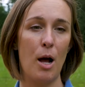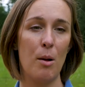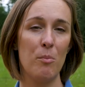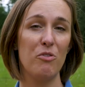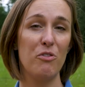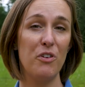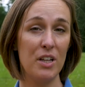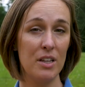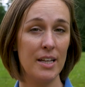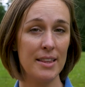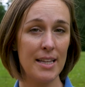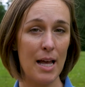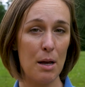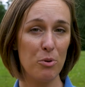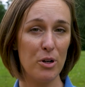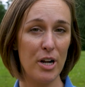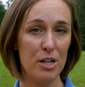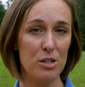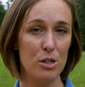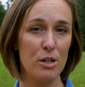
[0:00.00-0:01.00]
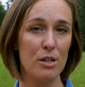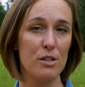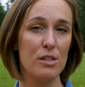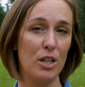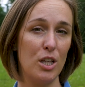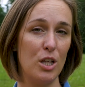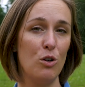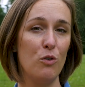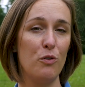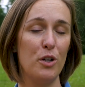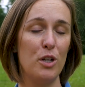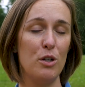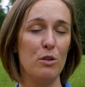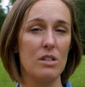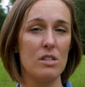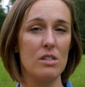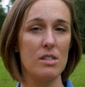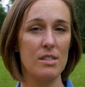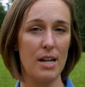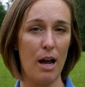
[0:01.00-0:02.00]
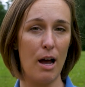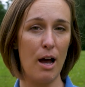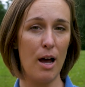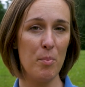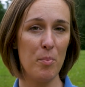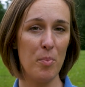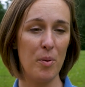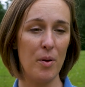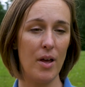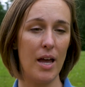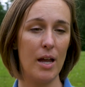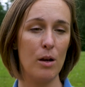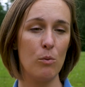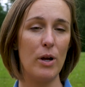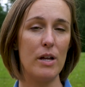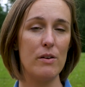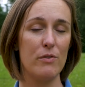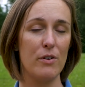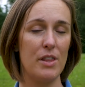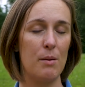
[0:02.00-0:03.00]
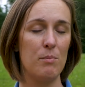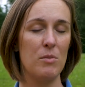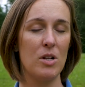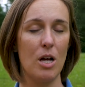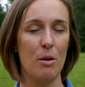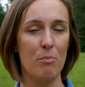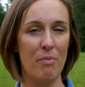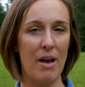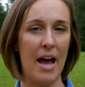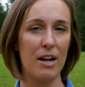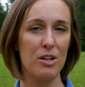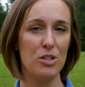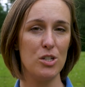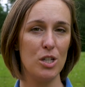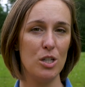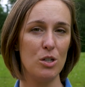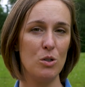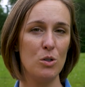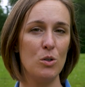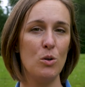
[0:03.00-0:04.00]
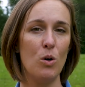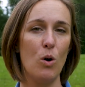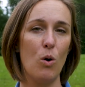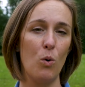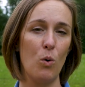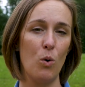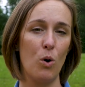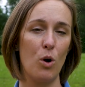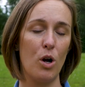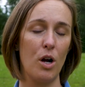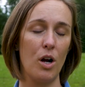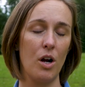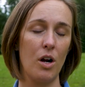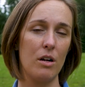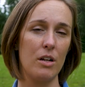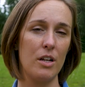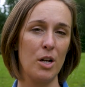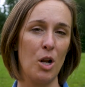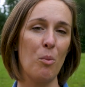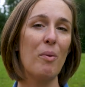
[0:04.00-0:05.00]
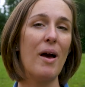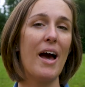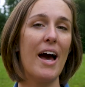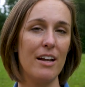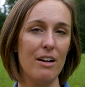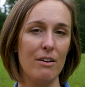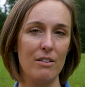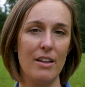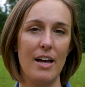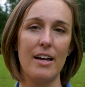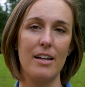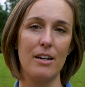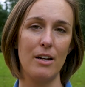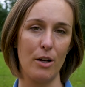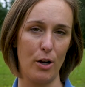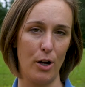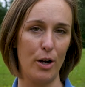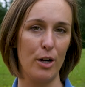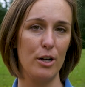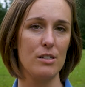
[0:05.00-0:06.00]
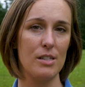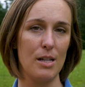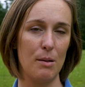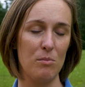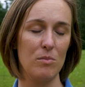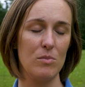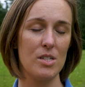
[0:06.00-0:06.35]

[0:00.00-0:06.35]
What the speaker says: feeling that pressure is a cue for you to stop and wait for them to come back to you, or pat your leg and encourage them